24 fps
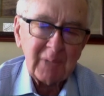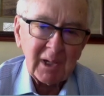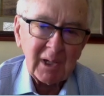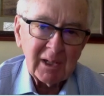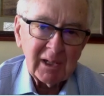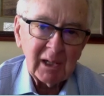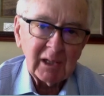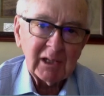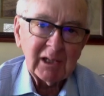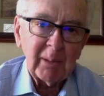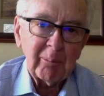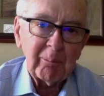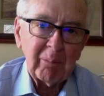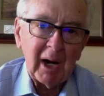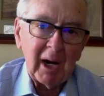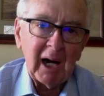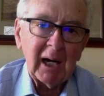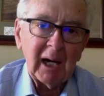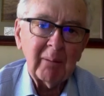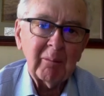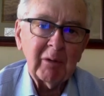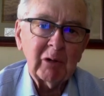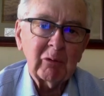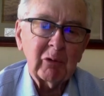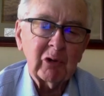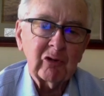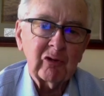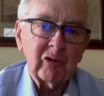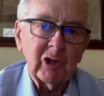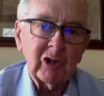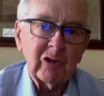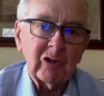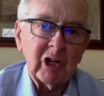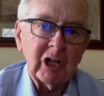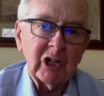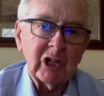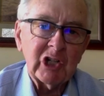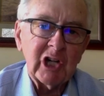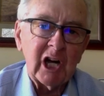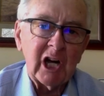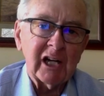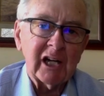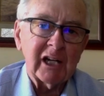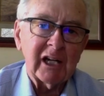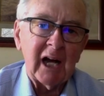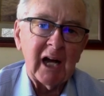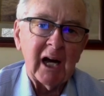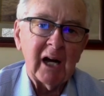that the parliament was virtually
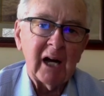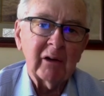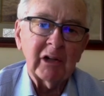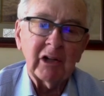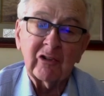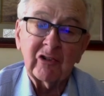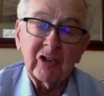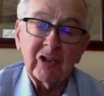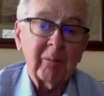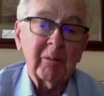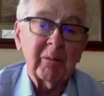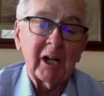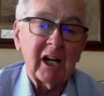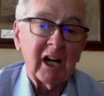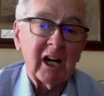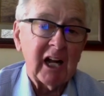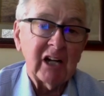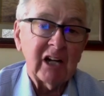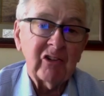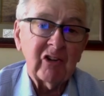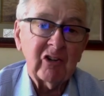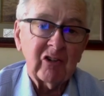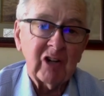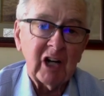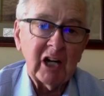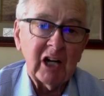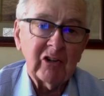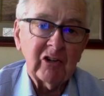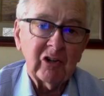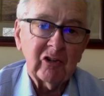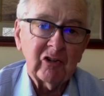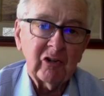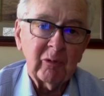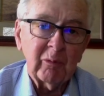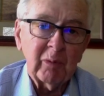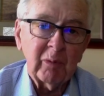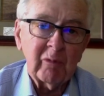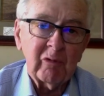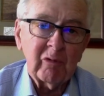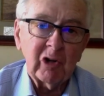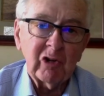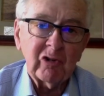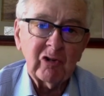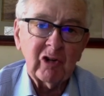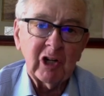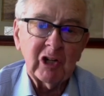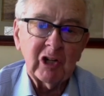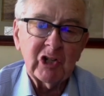shut down, that some of the legislatures have been
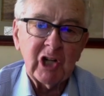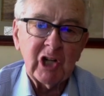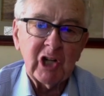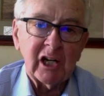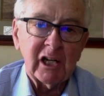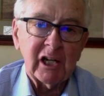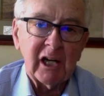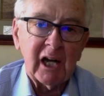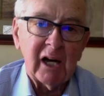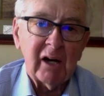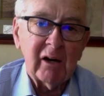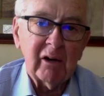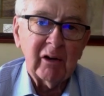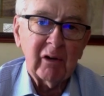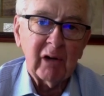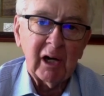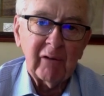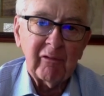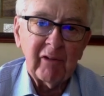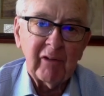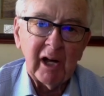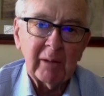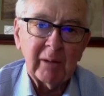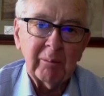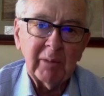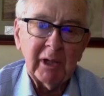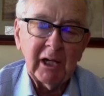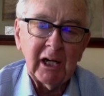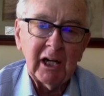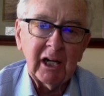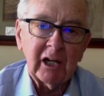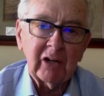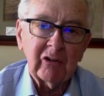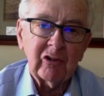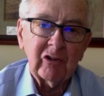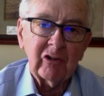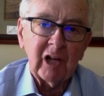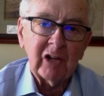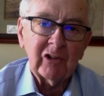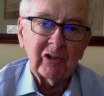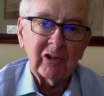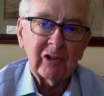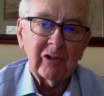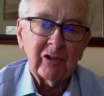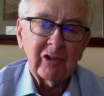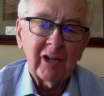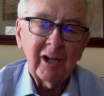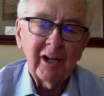virtually shut down or have had meaningless
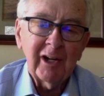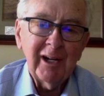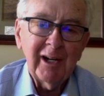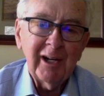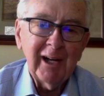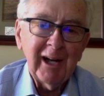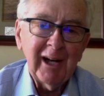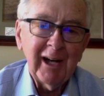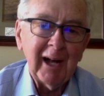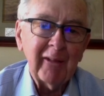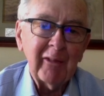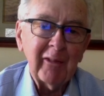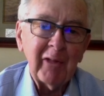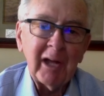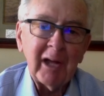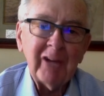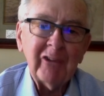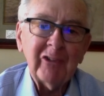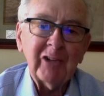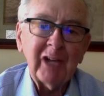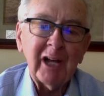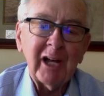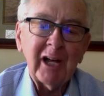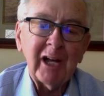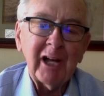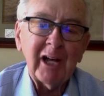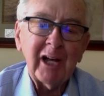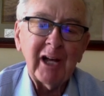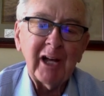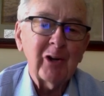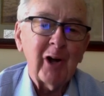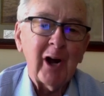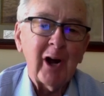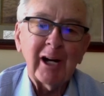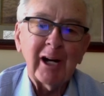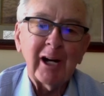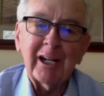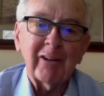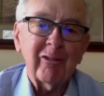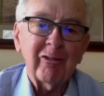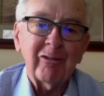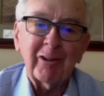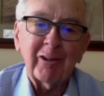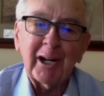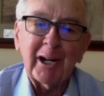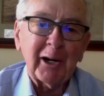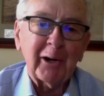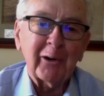sessions. And they say there's not a
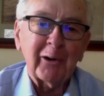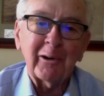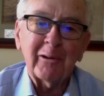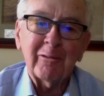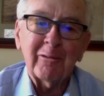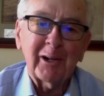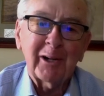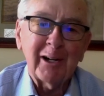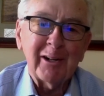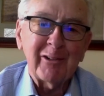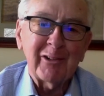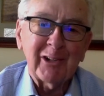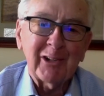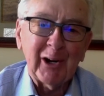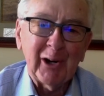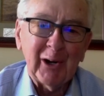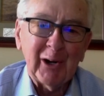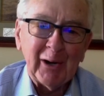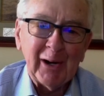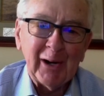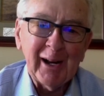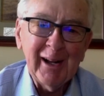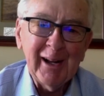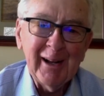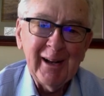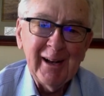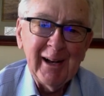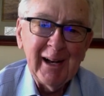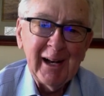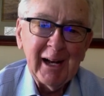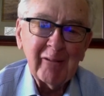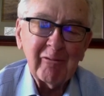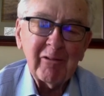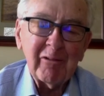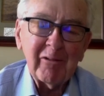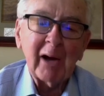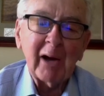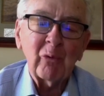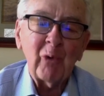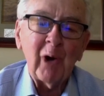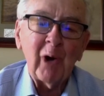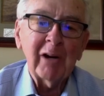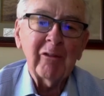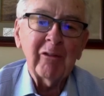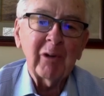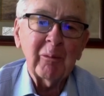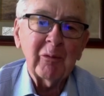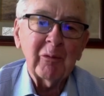flicker of concern. In fact,
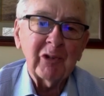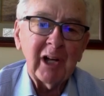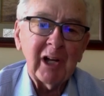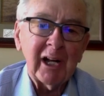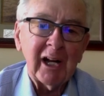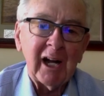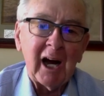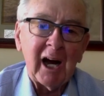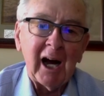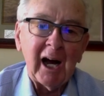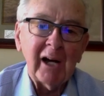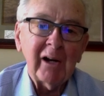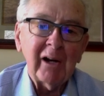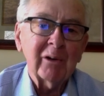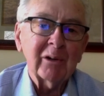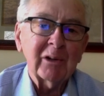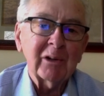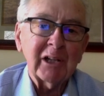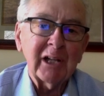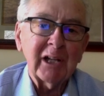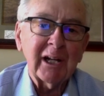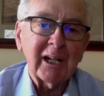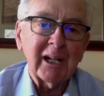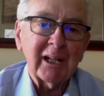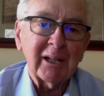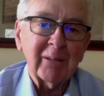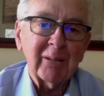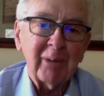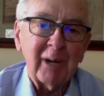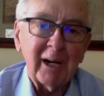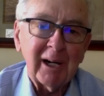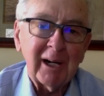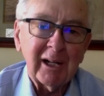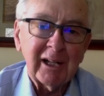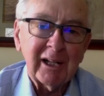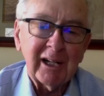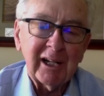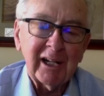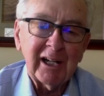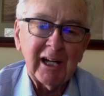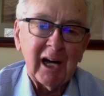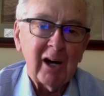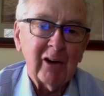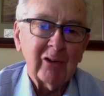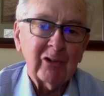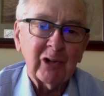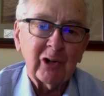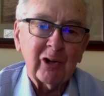one of them said, I don't think the, par- the
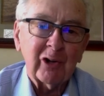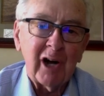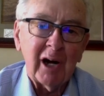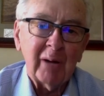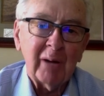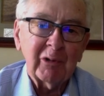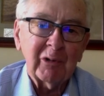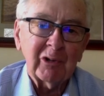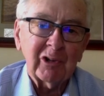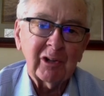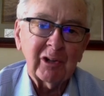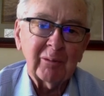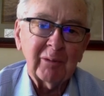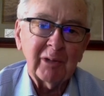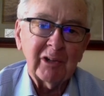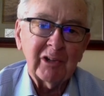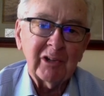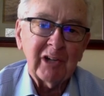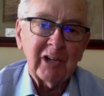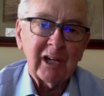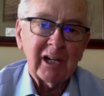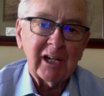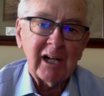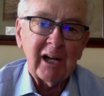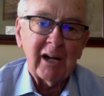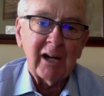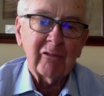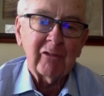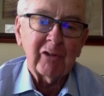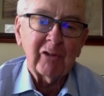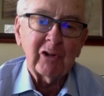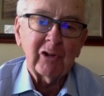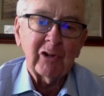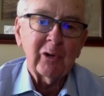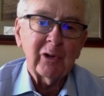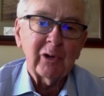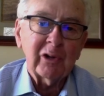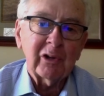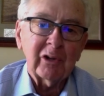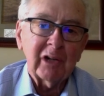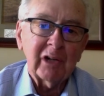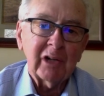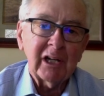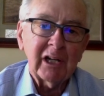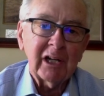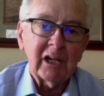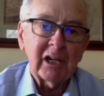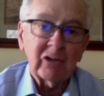House of Commons could be shut down for two or three
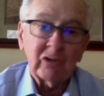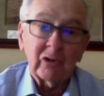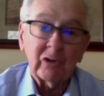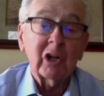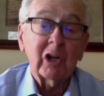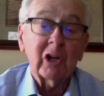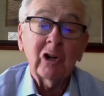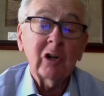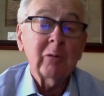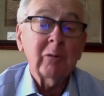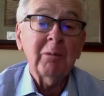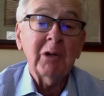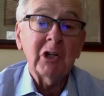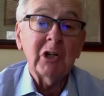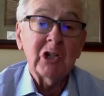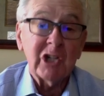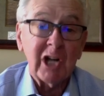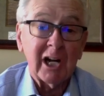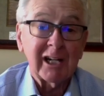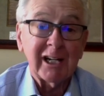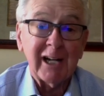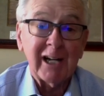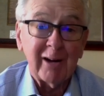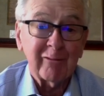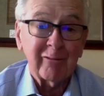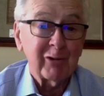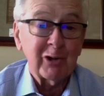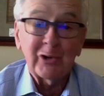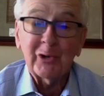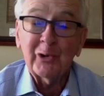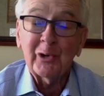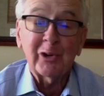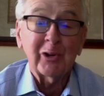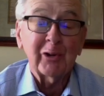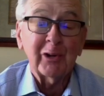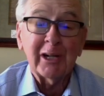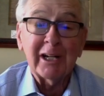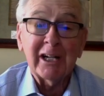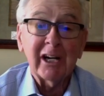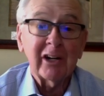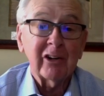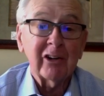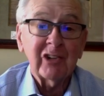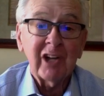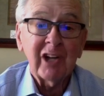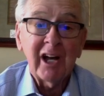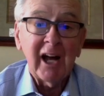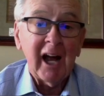years, or it could be shut down for two or three
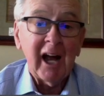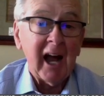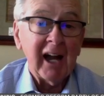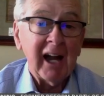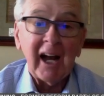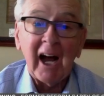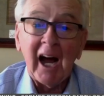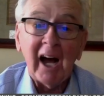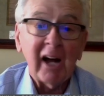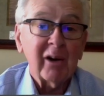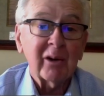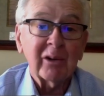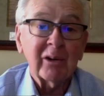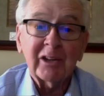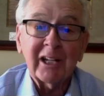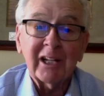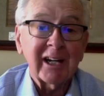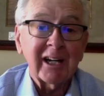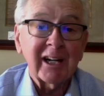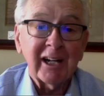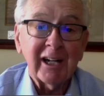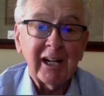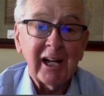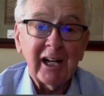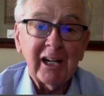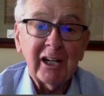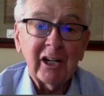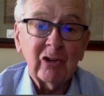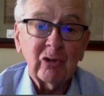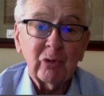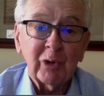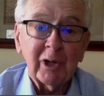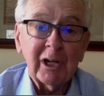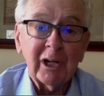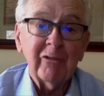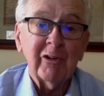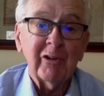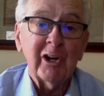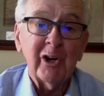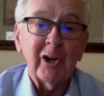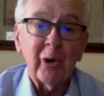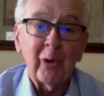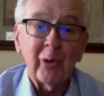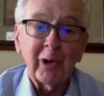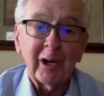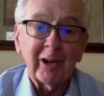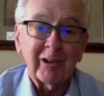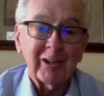years, and I don't think Canadians would even
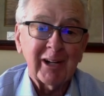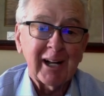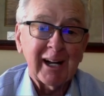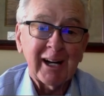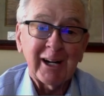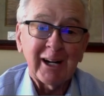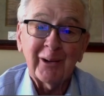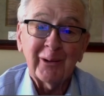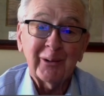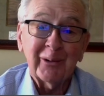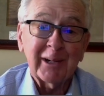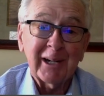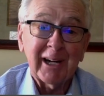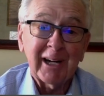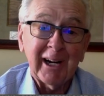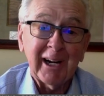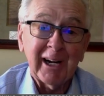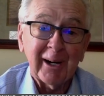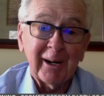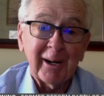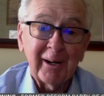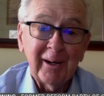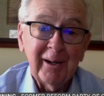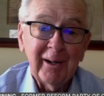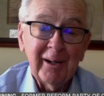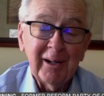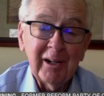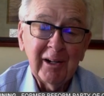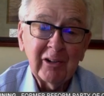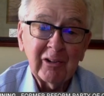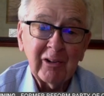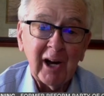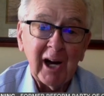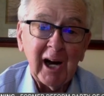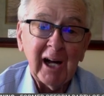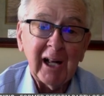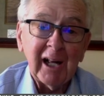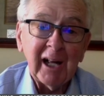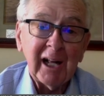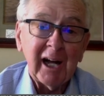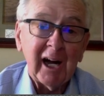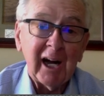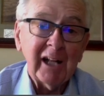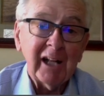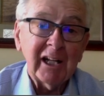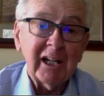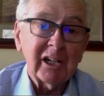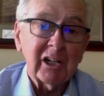notice, let alone care. So
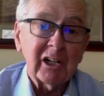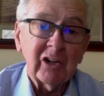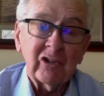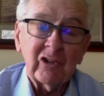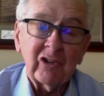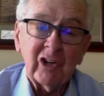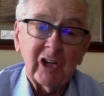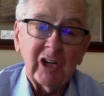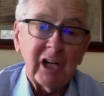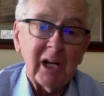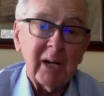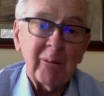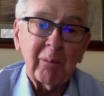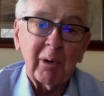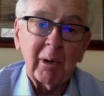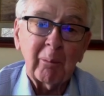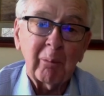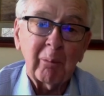I, I, think there's a deeper